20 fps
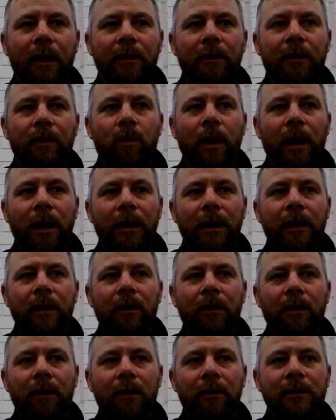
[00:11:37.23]
The way
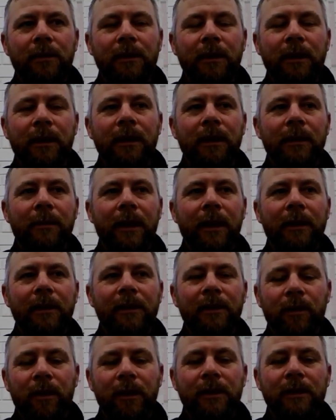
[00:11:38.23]
I was thinking about this
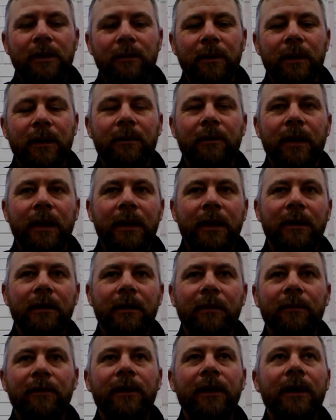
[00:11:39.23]
question when I read it, and
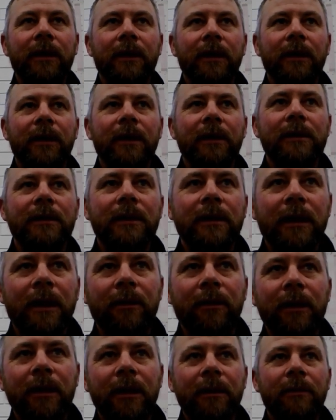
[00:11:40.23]
I'm thinking, unless you
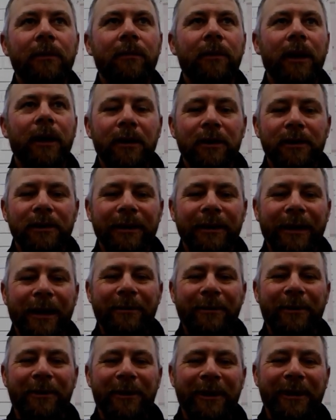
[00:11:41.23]
know a heap of blokes to
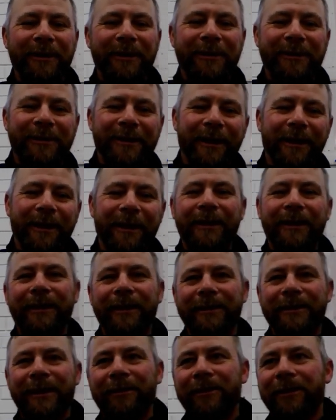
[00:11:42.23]
come around and say, "Hey,
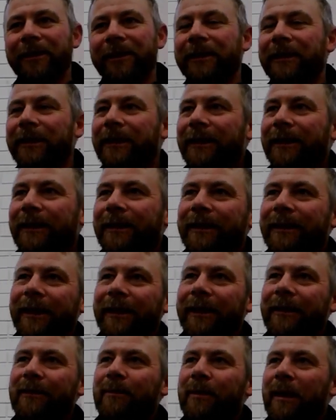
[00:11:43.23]
let's have a
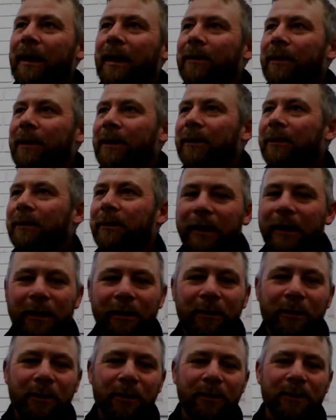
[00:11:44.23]
barbecue with our
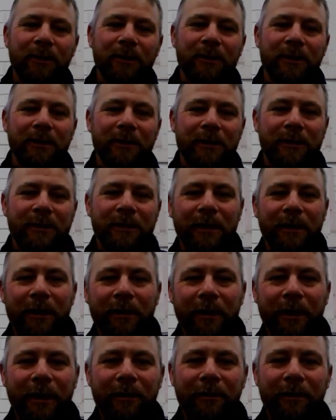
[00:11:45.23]
horses and just
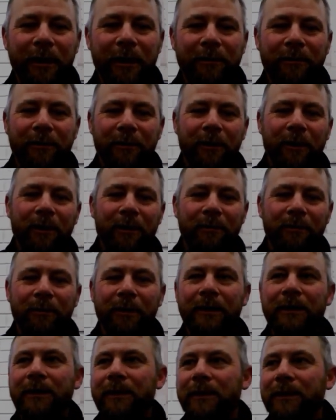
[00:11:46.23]
hang around for a while," and
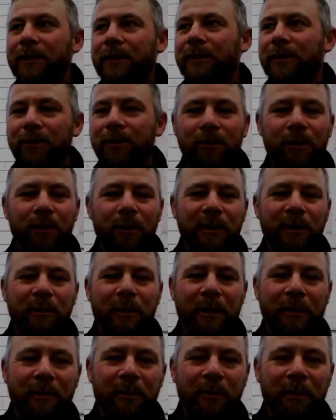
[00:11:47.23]
you're just all nice
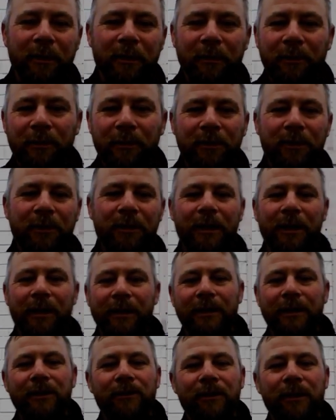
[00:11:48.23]
people that the horses can get
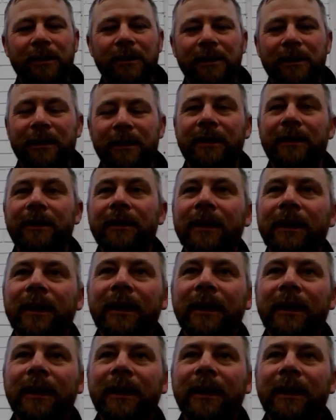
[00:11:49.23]
interested in,